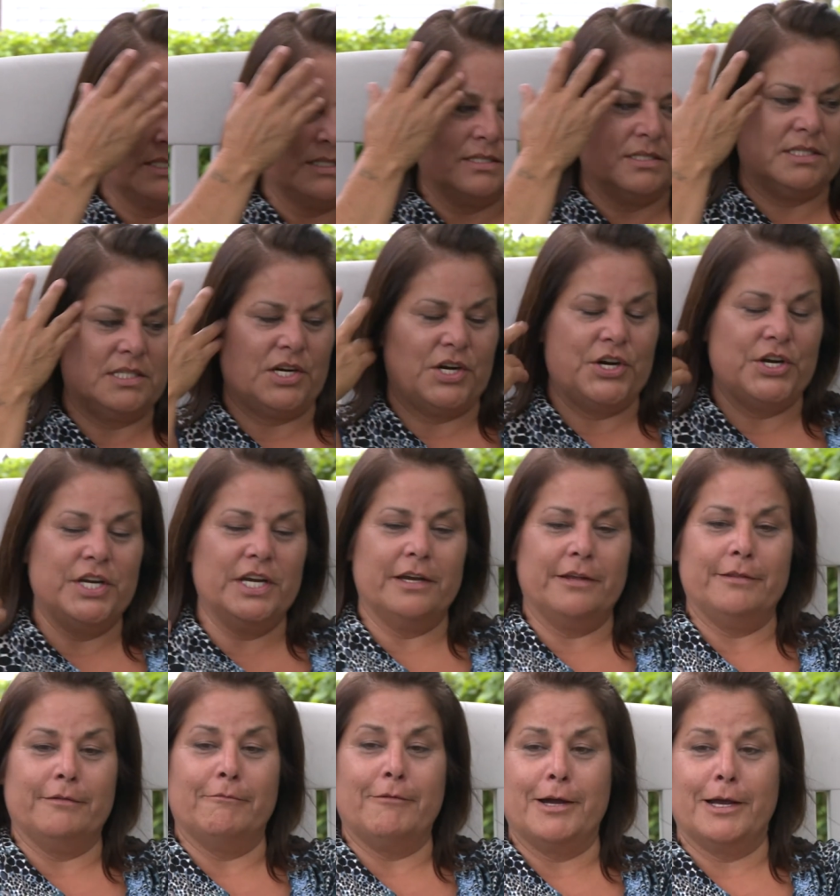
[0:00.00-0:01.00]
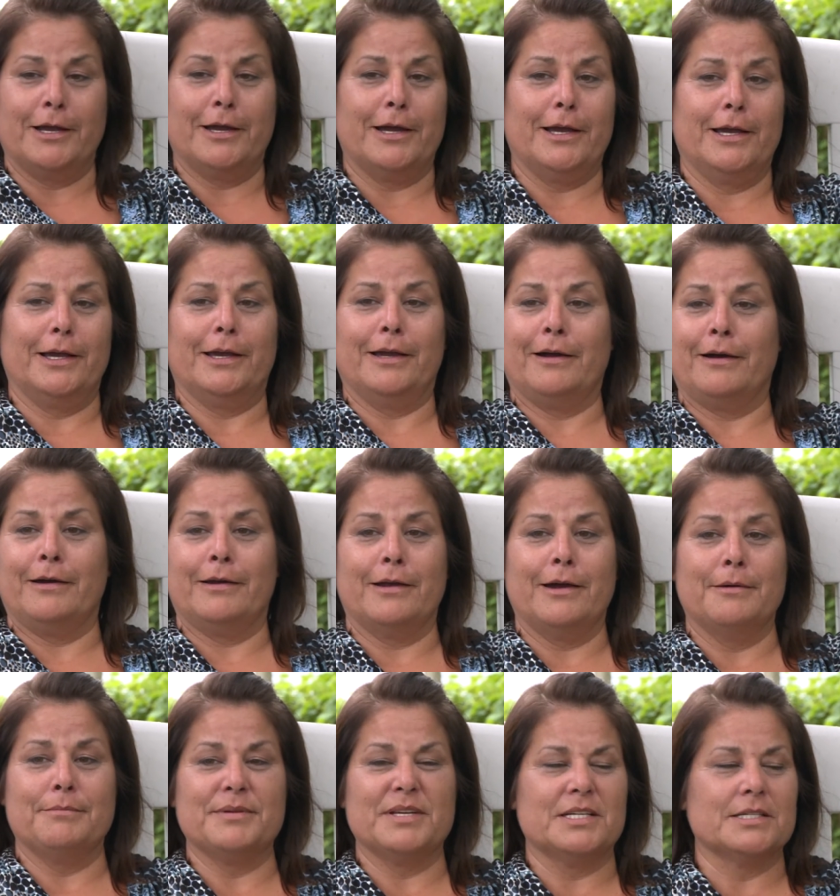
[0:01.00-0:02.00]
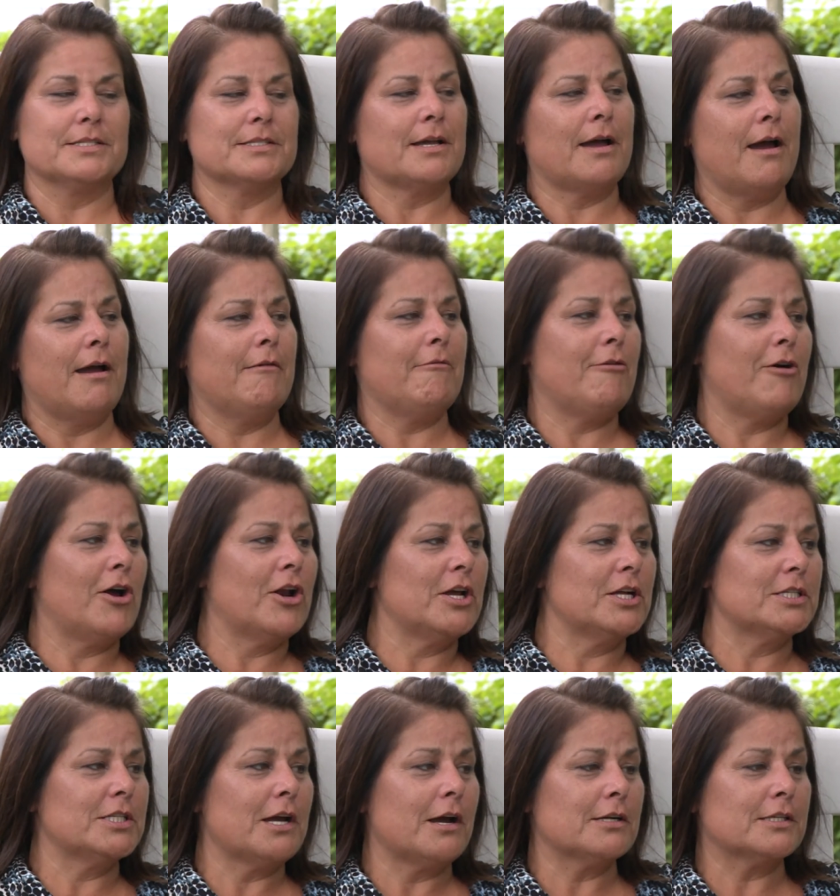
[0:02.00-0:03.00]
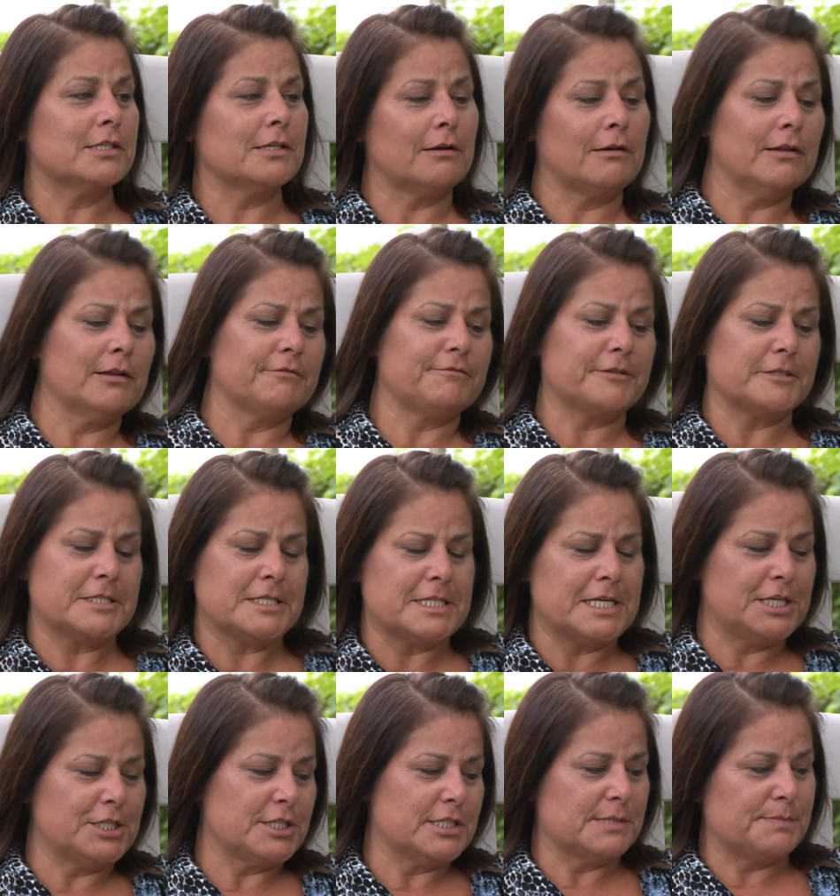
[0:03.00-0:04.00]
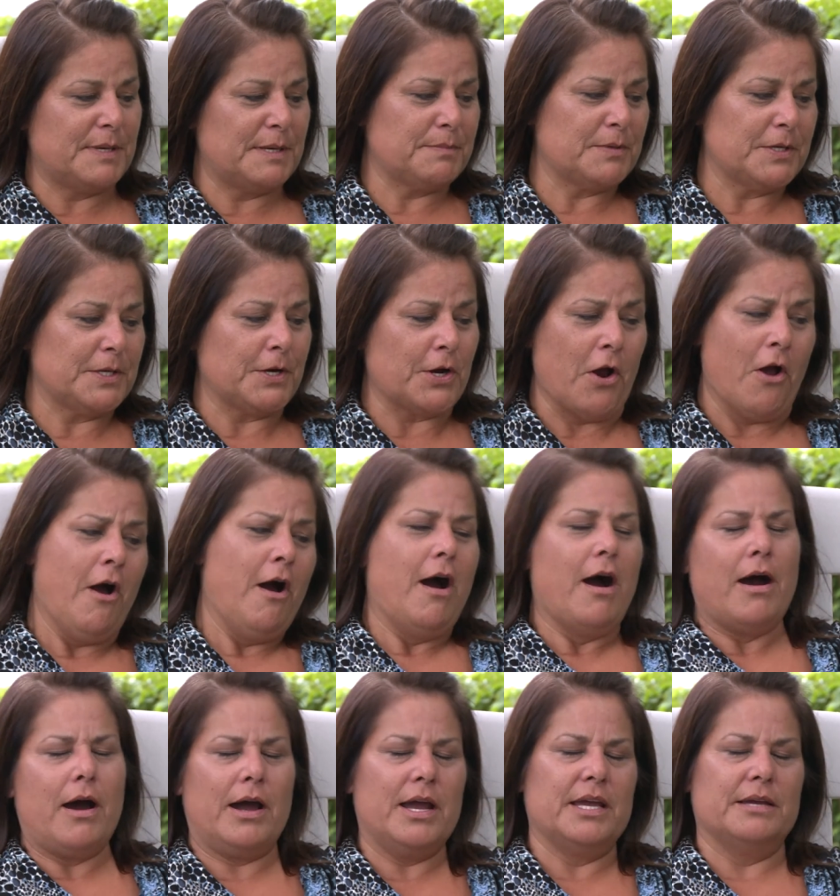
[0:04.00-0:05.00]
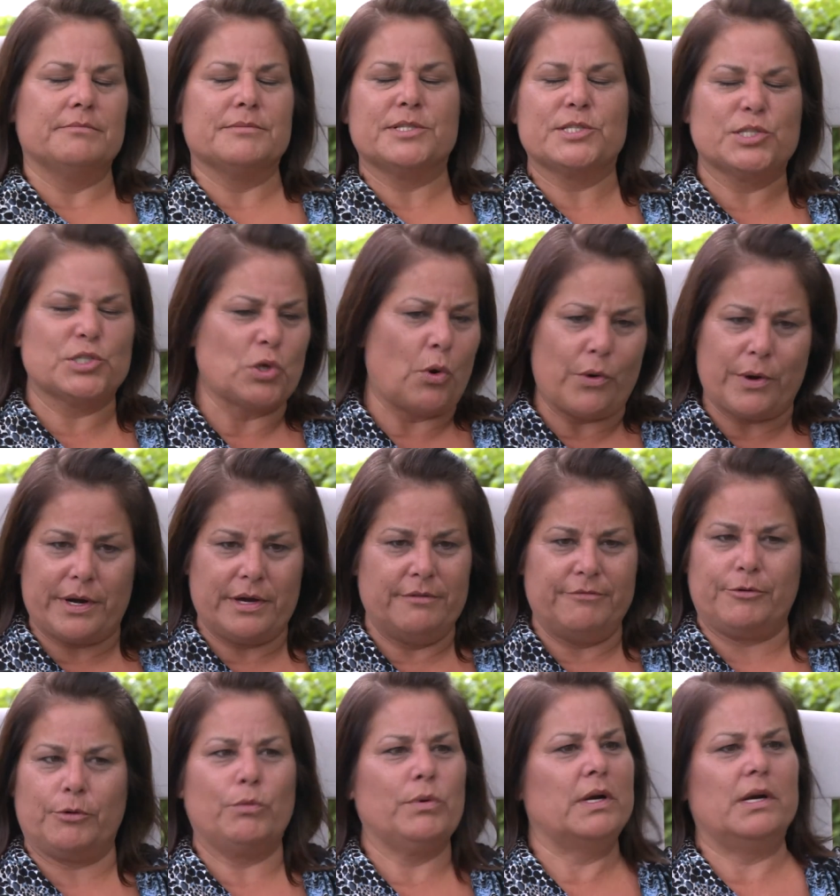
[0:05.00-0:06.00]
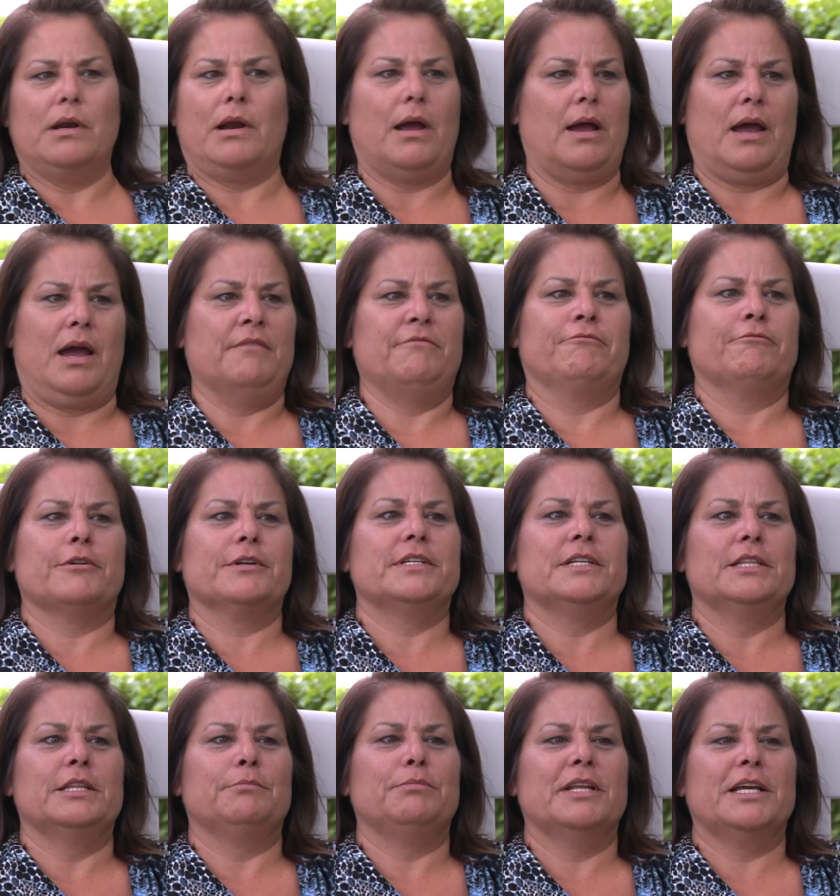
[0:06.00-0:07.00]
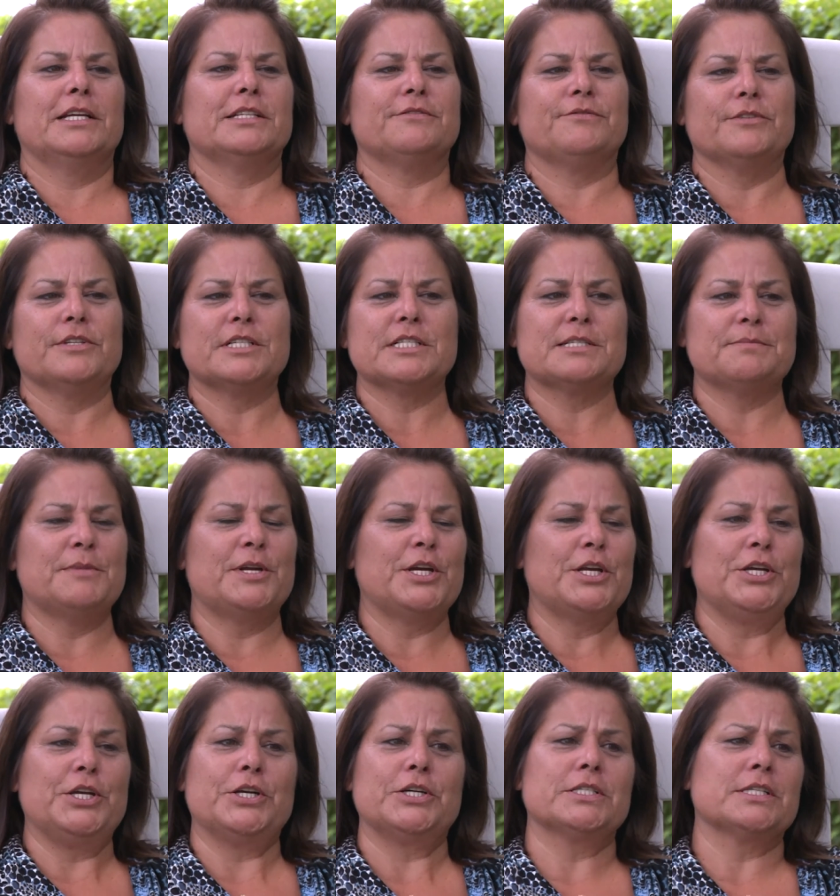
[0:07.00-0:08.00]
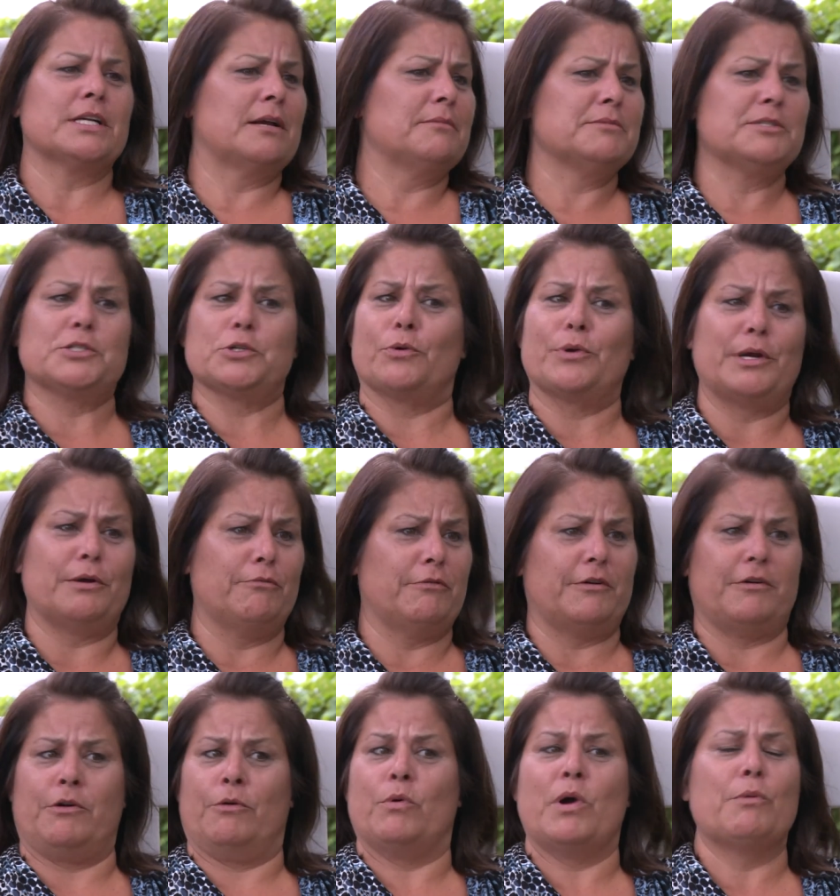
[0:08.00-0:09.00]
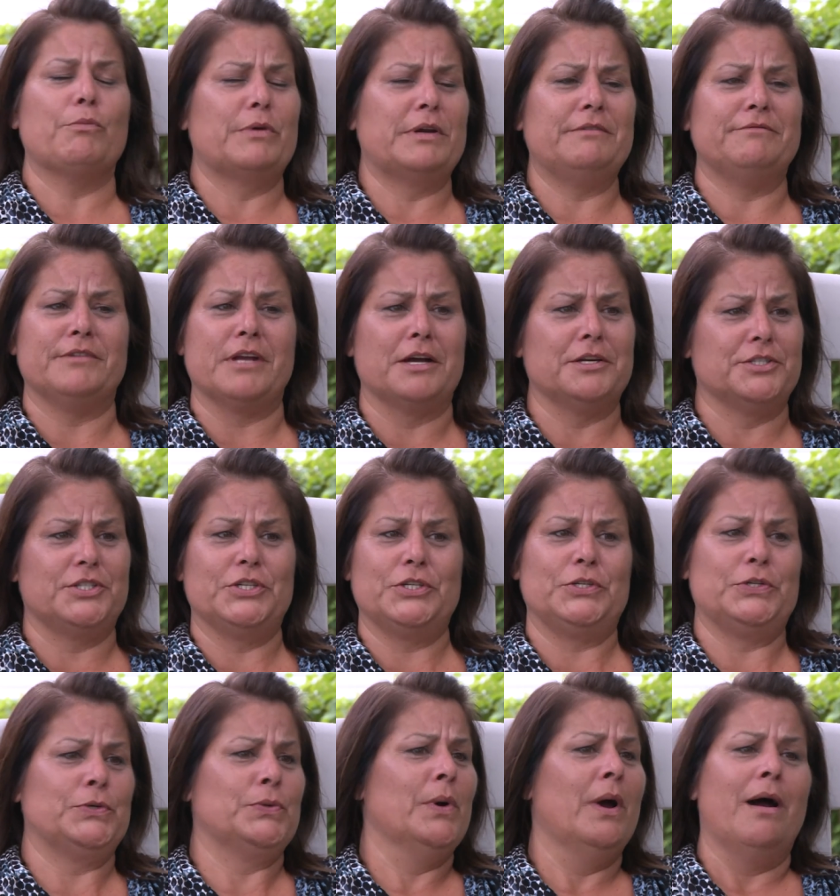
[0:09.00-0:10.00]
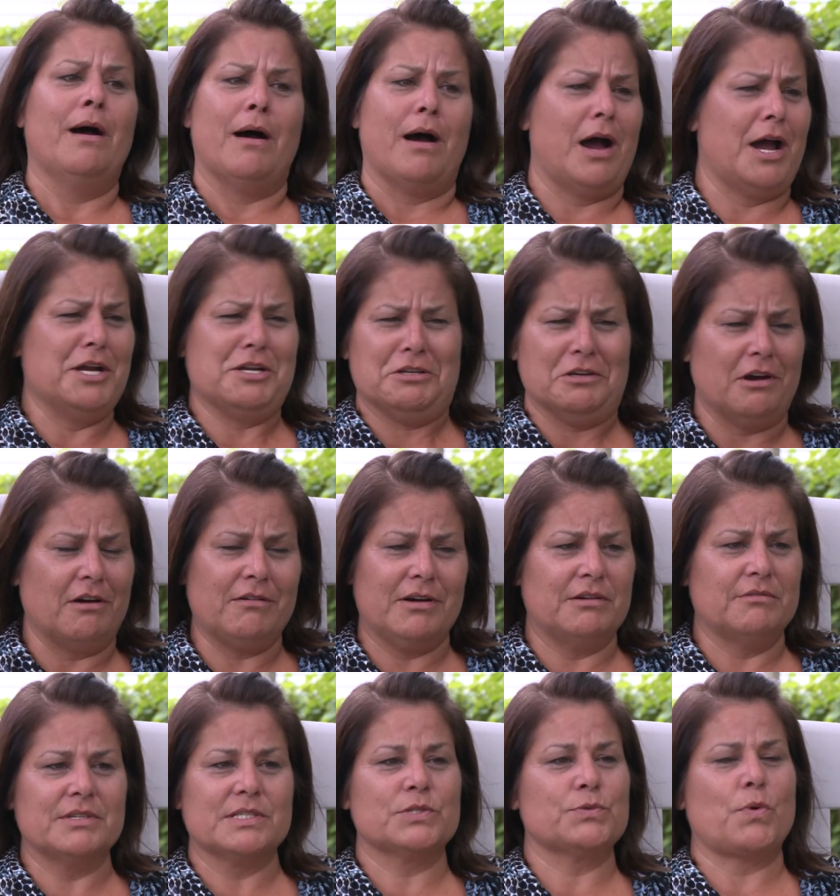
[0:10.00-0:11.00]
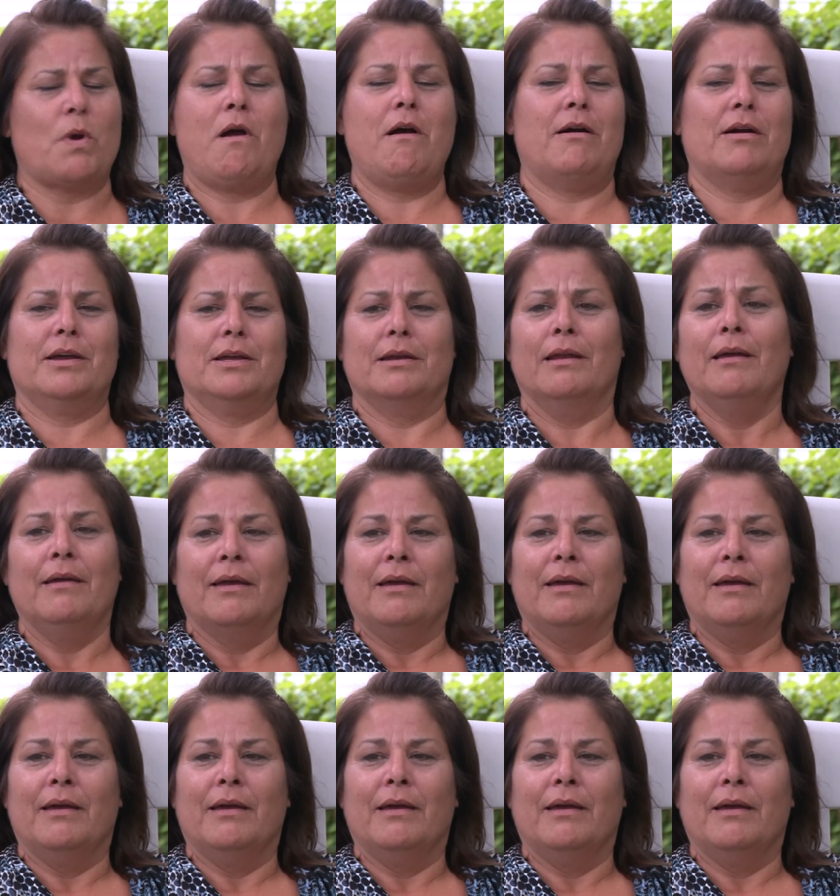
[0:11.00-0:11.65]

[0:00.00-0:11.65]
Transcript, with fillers: in Sarnia, and the one guy got up and goes, I want to talk to all the First Nations people here. I am sorry for what I've worked in the plants for this many years. I'm sorry for what we've done to you. I know it was wrong. And